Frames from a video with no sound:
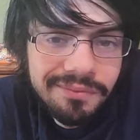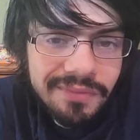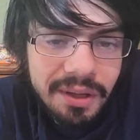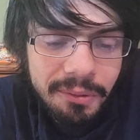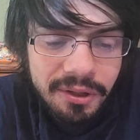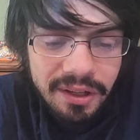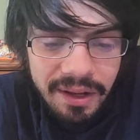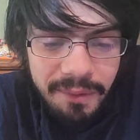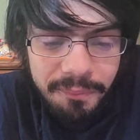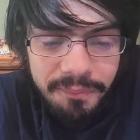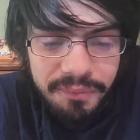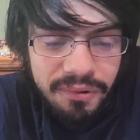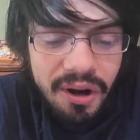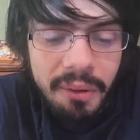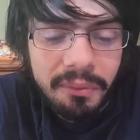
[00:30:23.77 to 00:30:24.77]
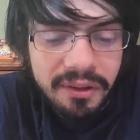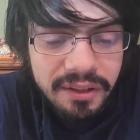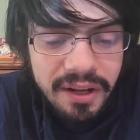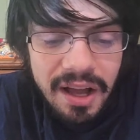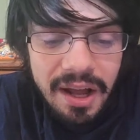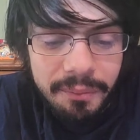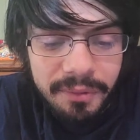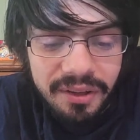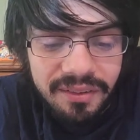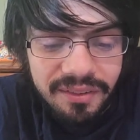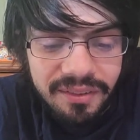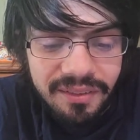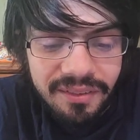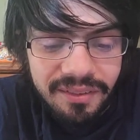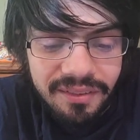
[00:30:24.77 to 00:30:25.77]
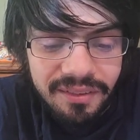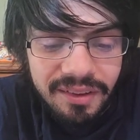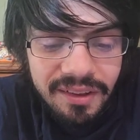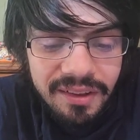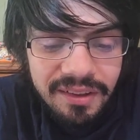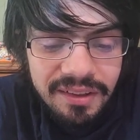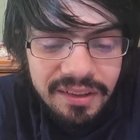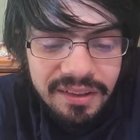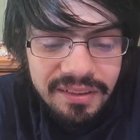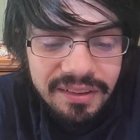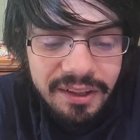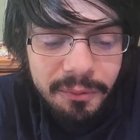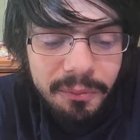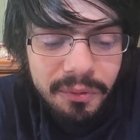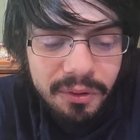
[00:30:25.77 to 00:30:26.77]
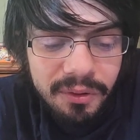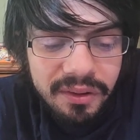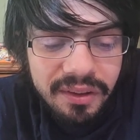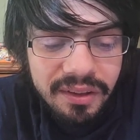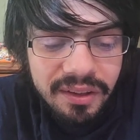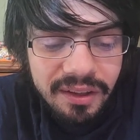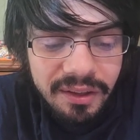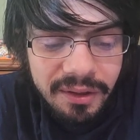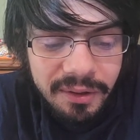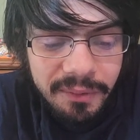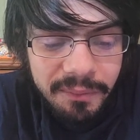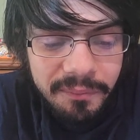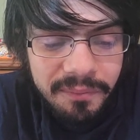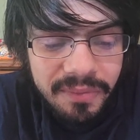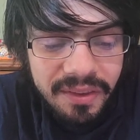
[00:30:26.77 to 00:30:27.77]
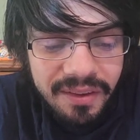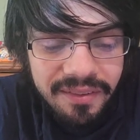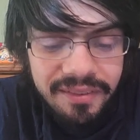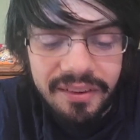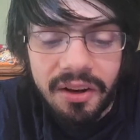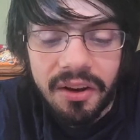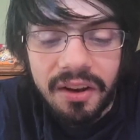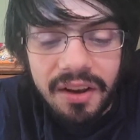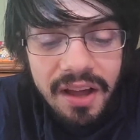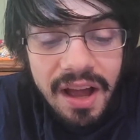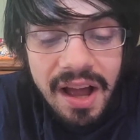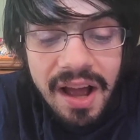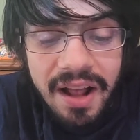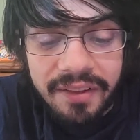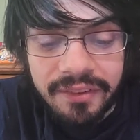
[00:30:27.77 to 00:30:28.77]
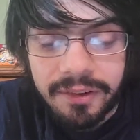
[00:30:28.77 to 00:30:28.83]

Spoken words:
I mean, I probably not, because it's didn't really sell a lot.